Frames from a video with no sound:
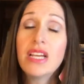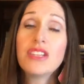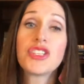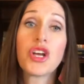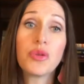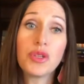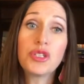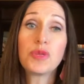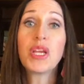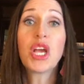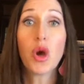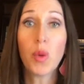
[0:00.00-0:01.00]
So you should
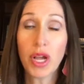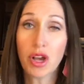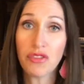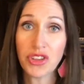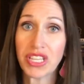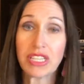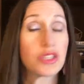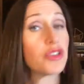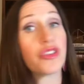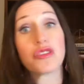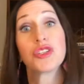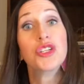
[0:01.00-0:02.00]
be going over these so
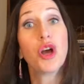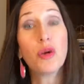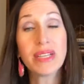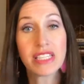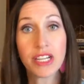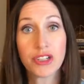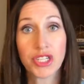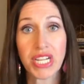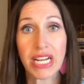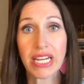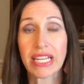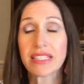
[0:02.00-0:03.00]
there's no
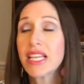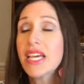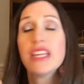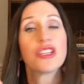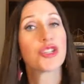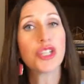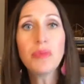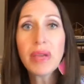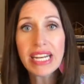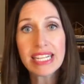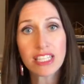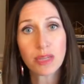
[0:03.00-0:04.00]
misunderstandings. There shouldn't
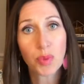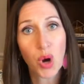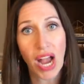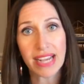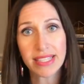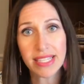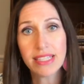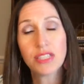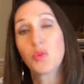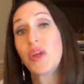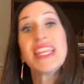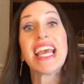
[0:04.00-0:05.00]
be any
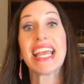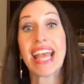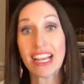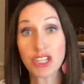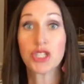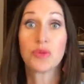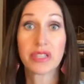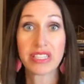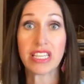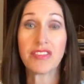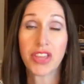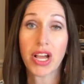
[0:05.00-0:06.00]
surprises when they actually
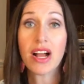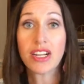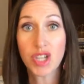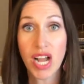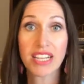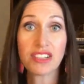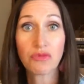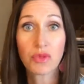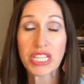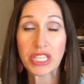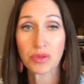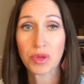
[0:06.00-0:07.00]
receive the contract and
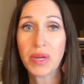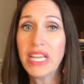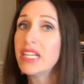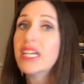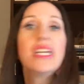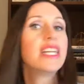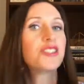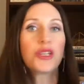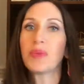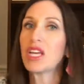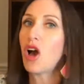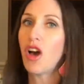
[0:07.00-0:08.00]
read through it. It
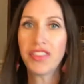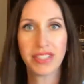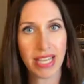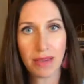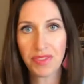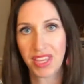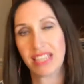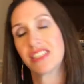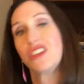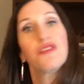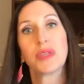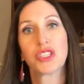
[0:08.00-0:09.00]
should be all the same things
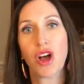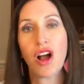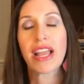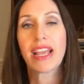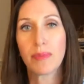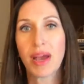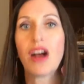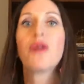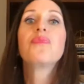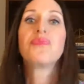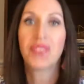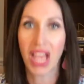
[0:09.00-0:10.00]
that you've been talking
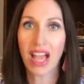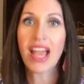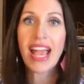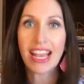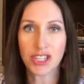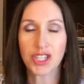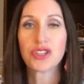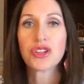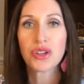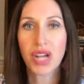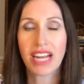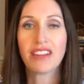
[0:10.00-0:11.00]
about as
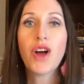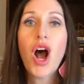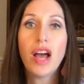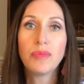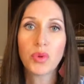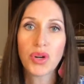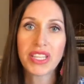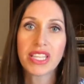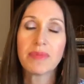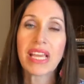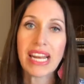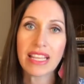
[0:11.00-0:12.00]
you're kind of onboarding
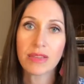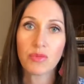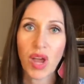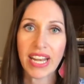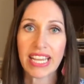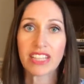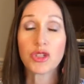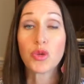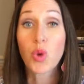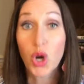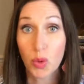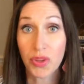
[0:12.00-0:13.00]
them, getting them ready to
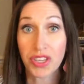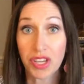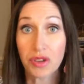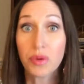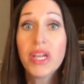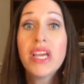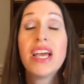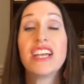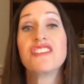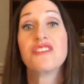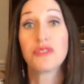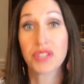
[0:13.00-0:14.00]
work with you,
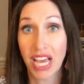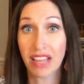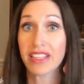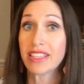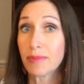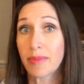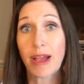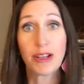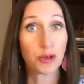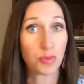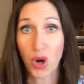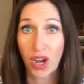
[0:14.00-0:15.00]
as you're telling them about
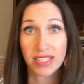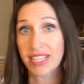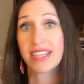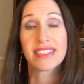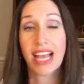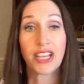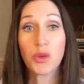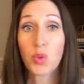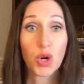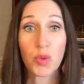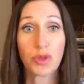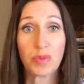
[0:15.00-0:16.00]
your process, how you
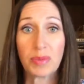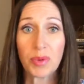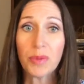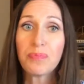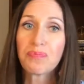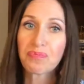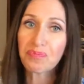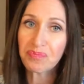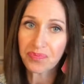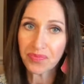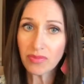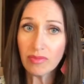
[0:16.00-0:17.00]
work with people.
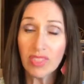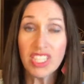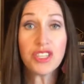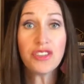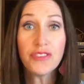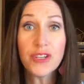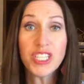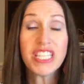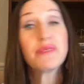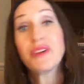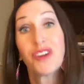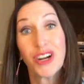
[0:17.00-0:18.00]
So the first
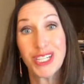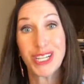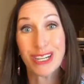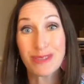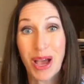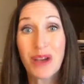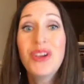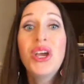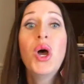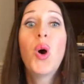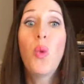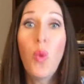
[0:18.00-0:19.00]
thing we've already talked about,
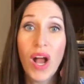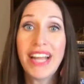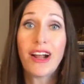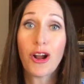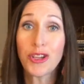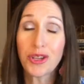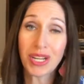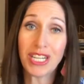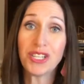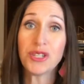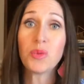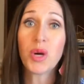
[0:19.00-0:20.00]
what are you going to
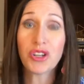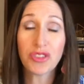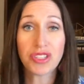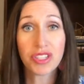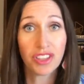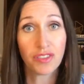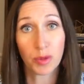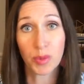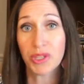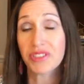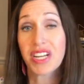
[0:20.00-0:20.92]
do? What are the deliverables?